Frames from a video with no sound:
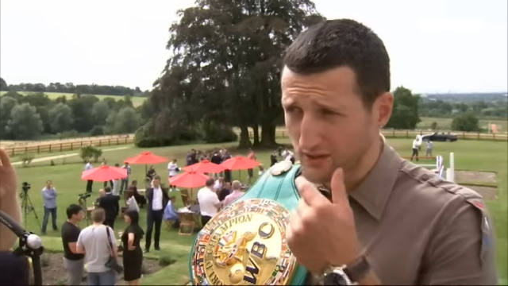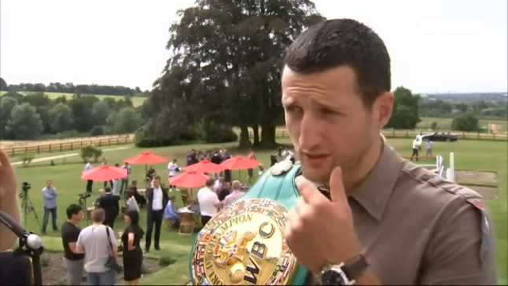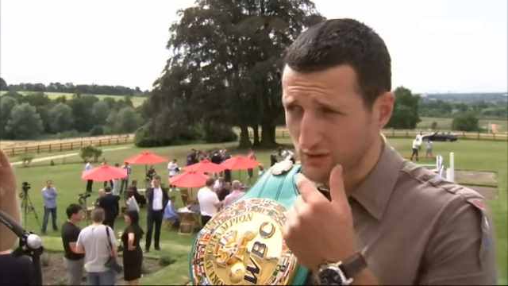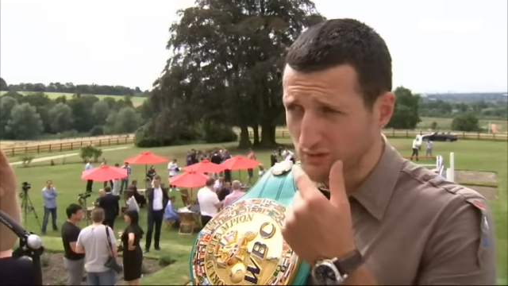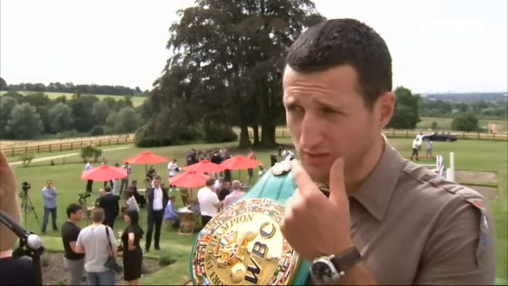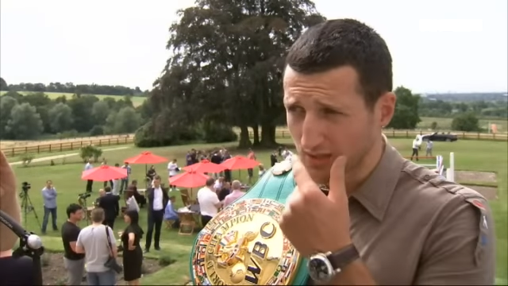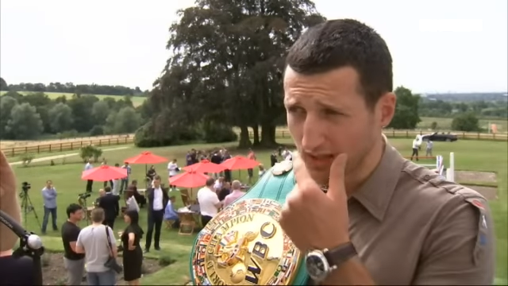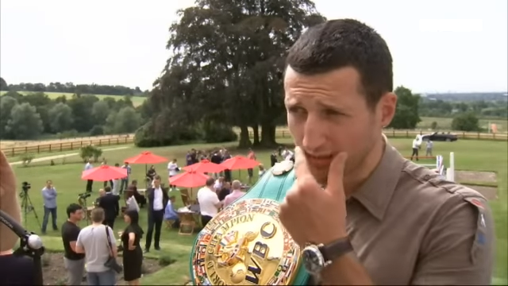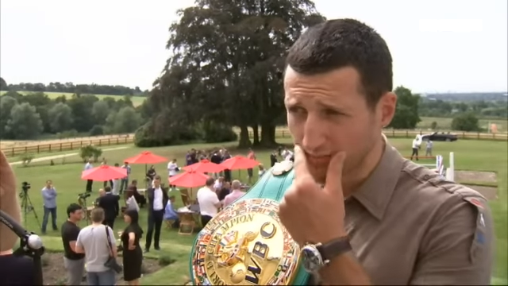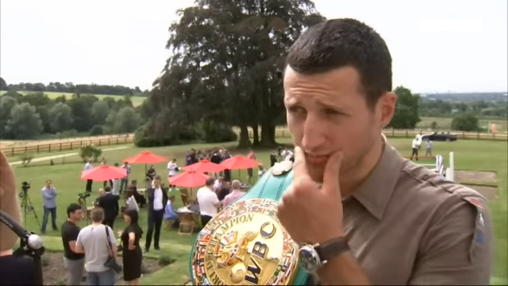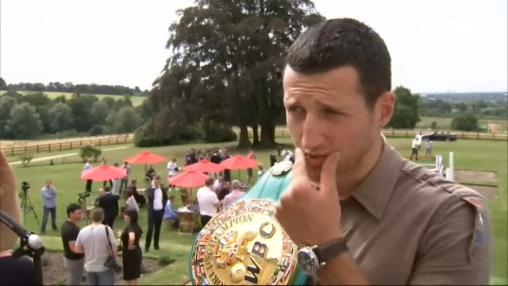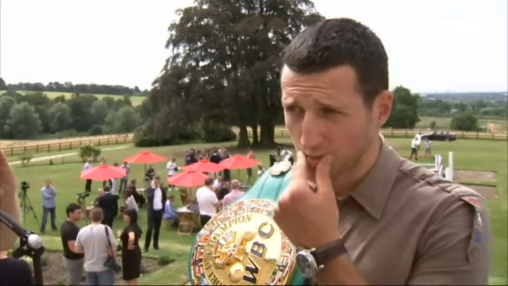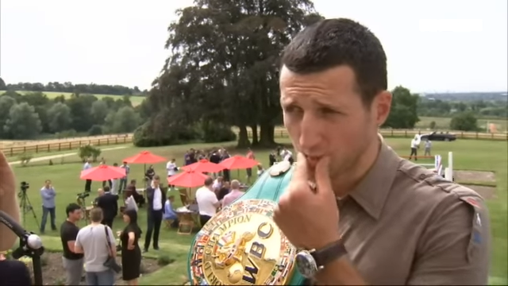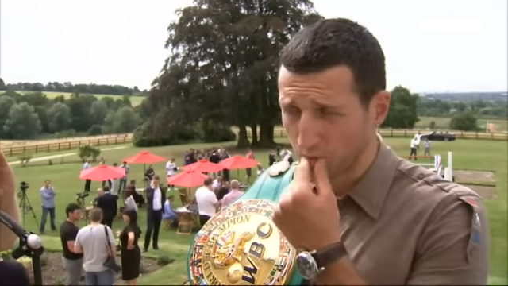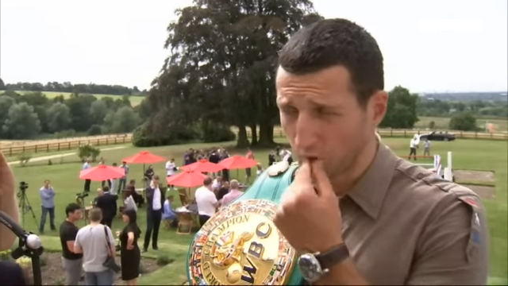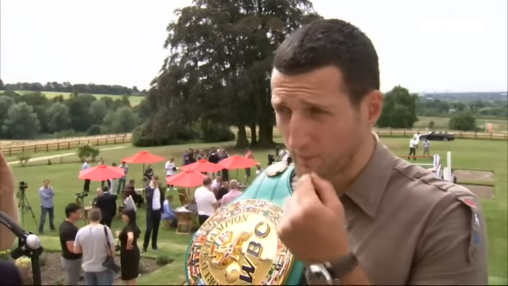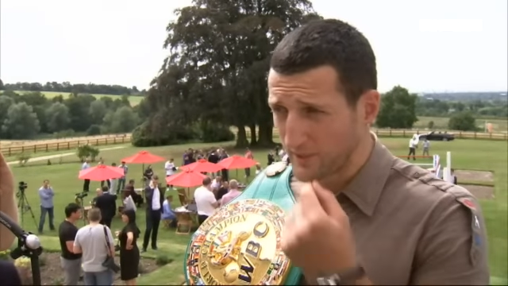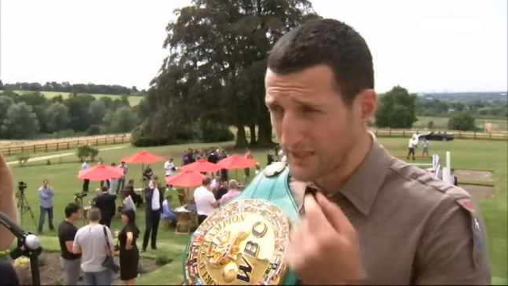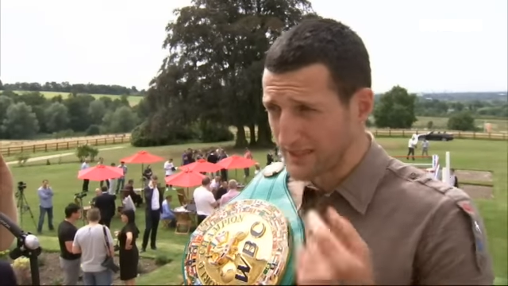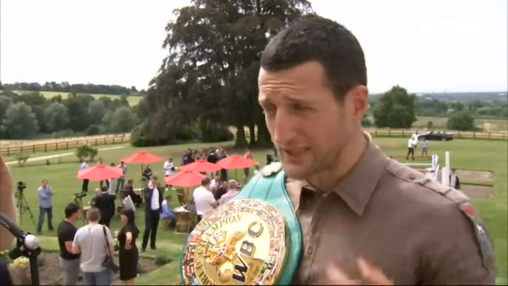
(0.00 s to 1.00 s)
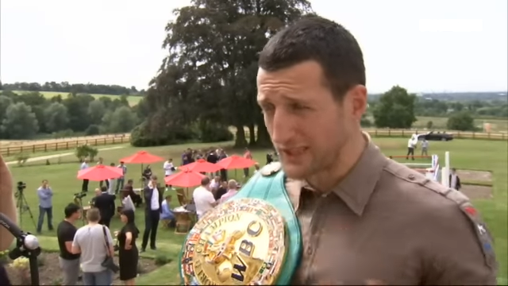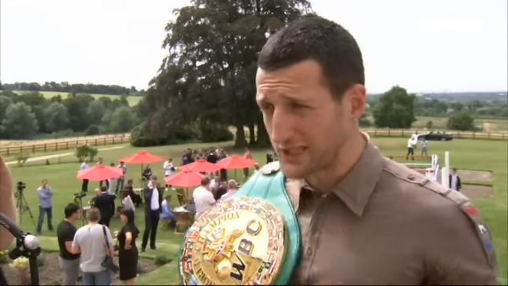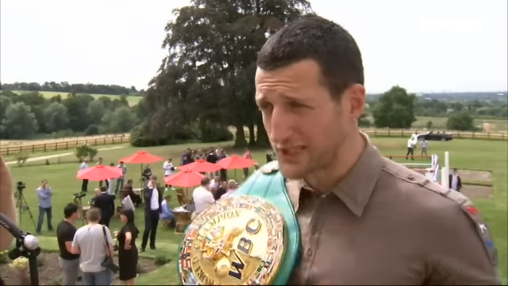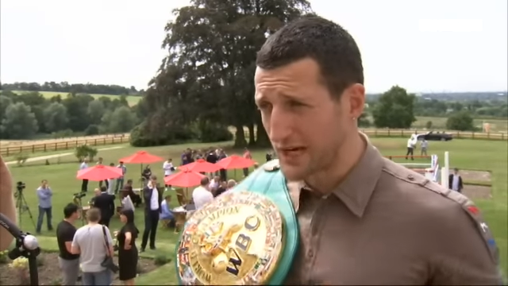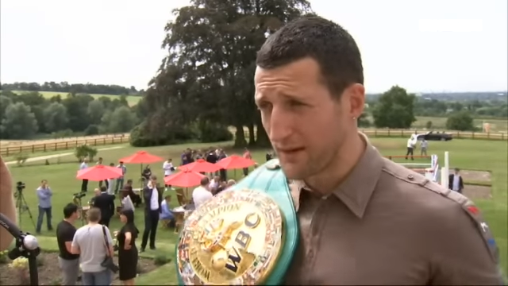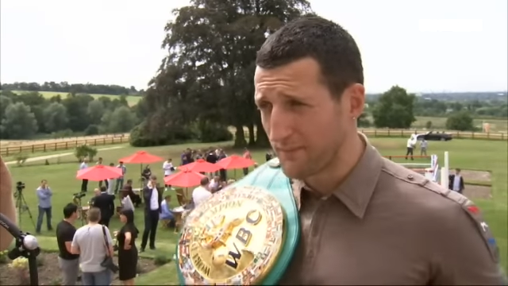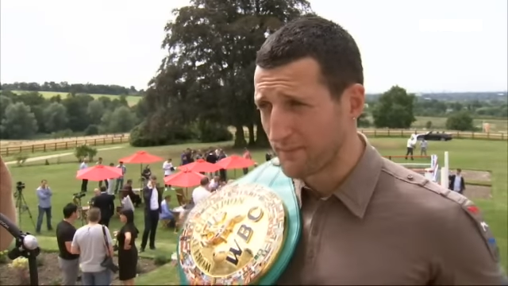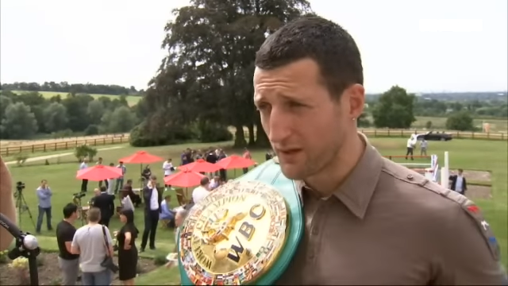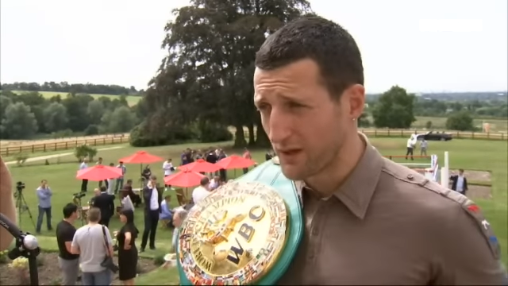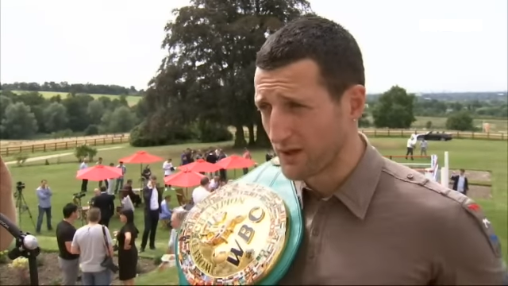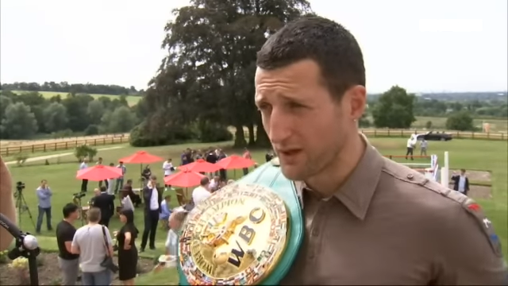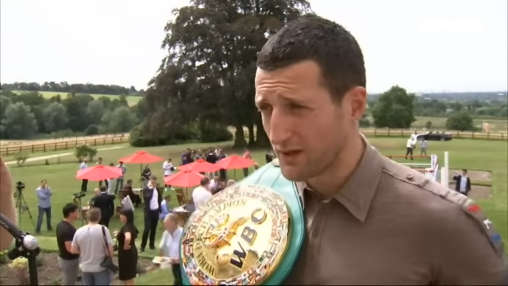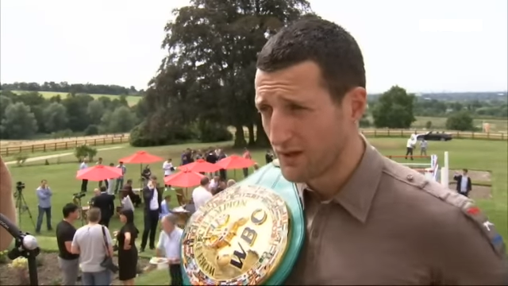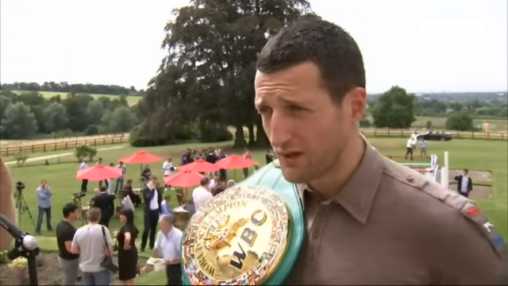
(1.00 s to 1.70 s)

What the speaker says: Two times WBC champion,